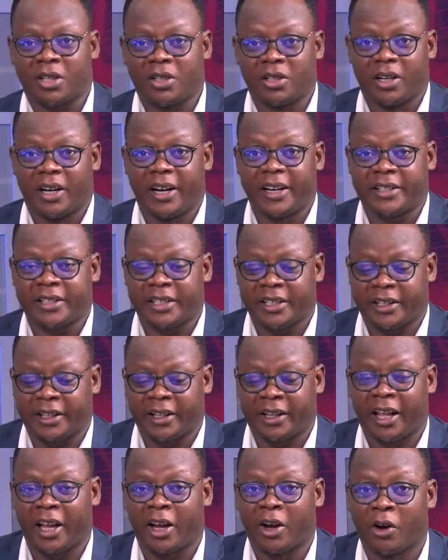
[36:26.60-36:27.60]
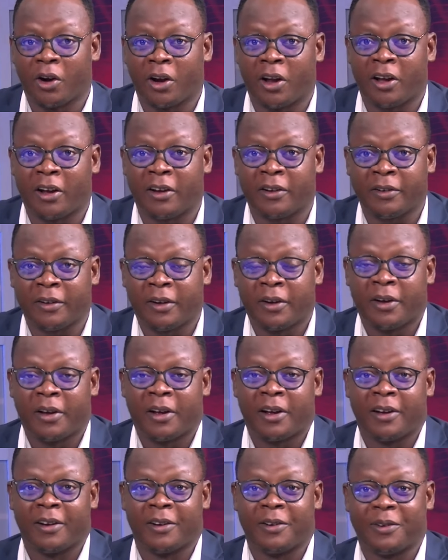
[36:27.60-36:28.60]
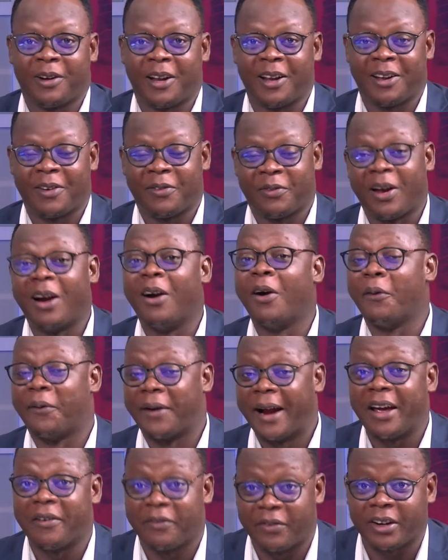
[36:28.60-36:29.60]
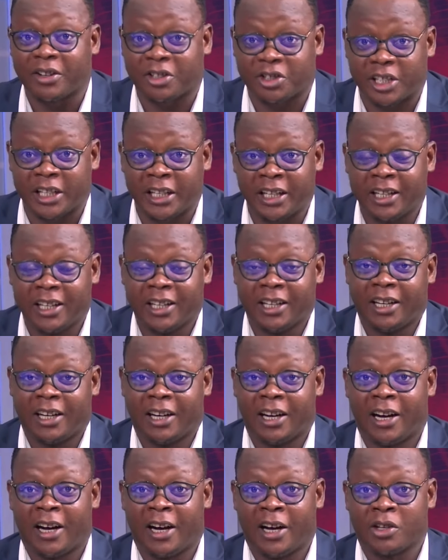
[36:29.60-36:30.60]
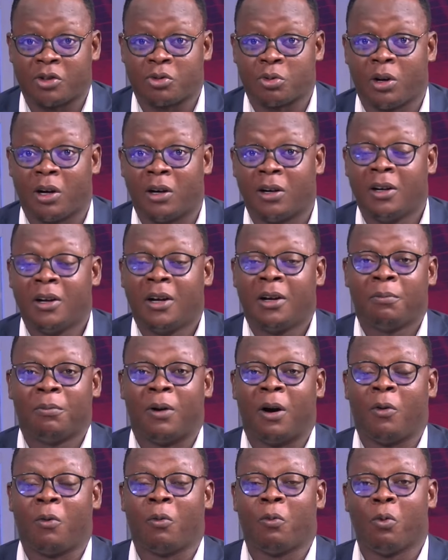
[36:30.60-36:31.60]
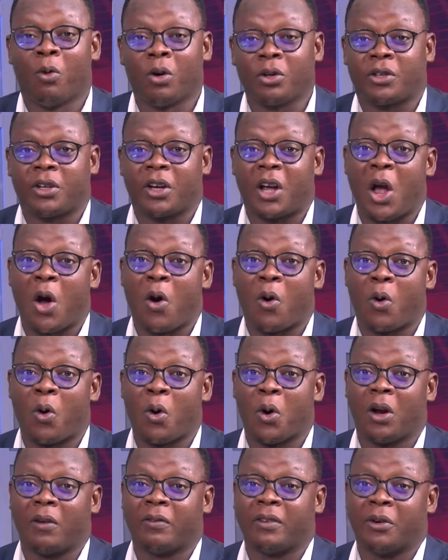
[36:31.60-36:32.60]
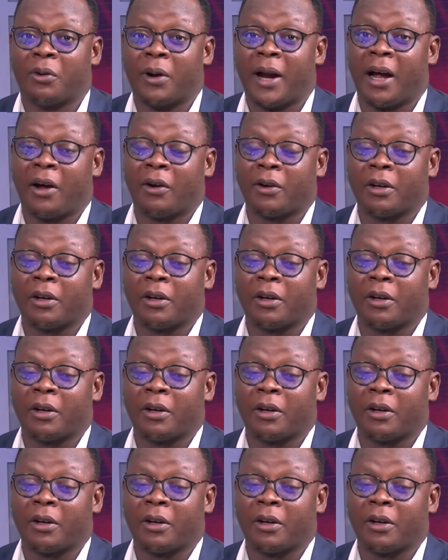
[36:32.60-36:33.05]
United. They got a very rare victory as well. But what a goal of the round.